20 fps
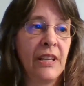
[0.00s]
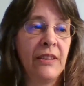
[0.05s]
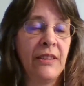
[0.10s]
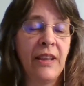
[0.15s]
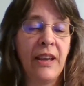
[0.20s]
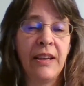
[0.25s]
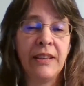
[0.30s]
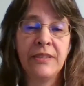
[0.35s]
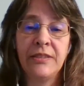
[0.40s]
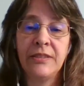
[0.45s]

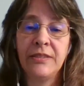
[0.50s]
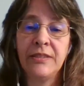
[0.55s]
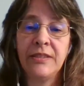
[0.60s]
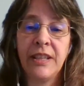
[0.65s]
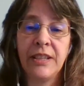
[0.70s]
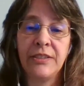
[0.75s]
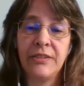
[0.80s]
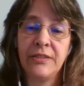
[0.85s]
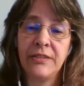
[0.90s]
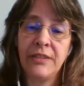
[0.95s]
And
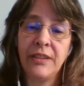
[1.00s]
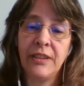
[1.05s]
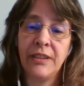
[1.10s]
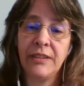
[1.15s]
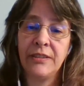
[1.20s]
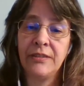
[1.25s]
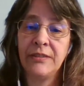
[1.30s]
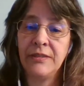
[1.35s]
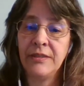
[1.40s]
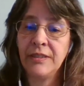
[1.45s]

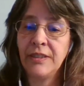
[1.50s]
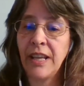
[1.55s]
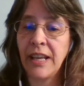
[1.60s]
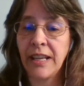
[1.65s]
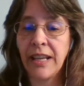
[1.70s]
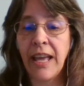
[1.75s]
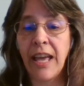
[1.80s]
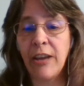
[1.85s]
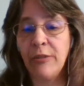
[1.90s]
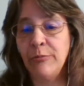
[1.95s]
that
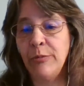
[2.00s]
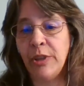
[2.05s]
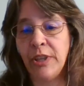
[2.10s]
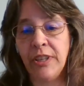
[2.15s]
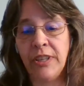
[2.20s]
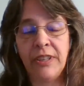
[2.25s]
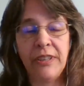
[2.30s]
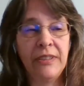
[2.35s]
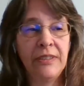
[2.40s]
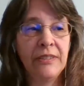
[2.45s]
can
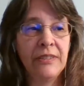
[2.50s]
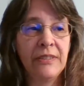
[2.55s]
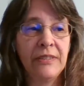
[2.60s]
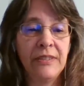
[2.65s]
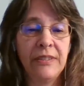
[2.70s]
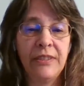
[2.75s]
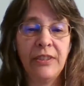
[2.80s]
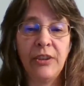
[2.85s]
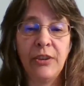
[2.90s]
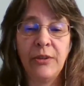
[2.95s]
be,
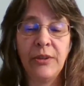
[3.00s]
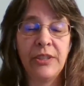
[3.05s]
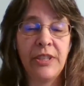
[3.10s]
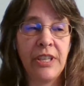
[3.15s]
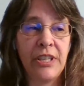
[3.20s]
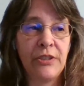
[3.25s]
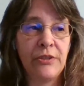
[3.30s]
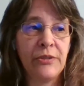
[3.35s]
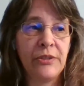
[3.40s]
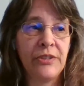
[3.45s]
you know, a
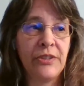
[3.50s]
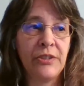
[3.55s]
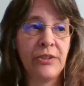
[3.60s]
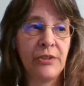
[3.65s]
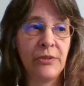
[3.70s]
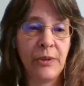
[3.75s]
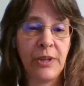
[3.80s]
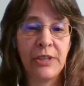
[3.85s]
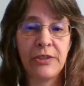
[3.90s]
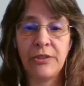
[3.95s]
dangerous
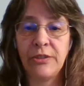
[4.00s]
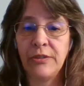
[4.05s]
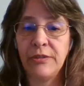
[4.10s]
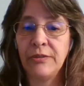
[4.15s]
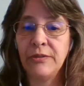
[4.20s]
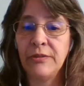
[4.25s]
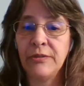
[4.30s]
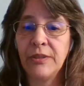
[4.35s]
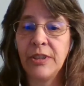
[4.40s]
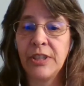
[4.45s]

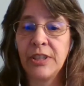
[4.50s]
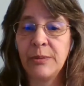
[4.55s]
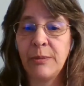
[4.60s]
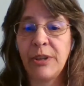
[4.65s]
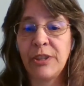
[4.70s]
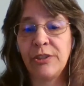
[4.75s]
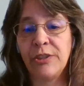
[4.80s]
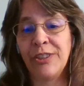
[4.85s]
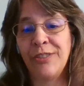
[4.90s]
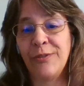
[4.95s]
situation,
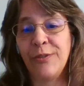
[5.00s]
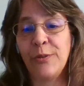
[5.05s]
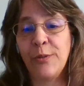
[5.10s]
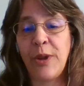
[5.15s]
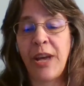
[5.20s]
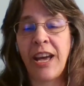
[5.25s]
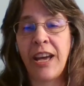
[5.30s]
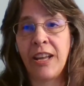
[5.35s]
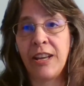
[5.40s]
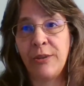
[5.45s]
especially if
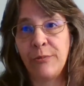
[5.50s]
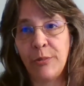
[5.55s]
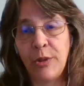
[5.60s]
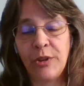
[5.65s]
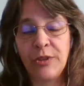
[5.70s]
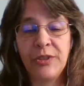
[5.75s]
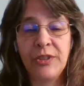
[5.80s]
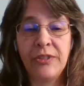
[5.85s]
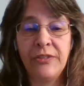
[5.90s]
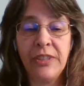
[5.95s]
you add
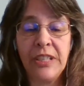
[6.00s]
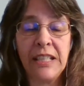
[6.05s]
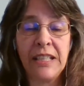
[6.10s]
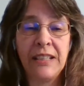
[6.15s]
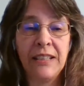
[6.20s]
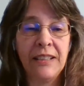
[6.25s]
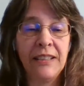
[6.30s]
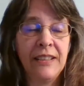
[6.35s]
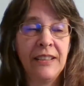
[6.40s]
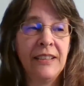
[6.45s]

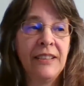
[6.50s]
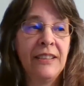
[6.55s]
impulsivity,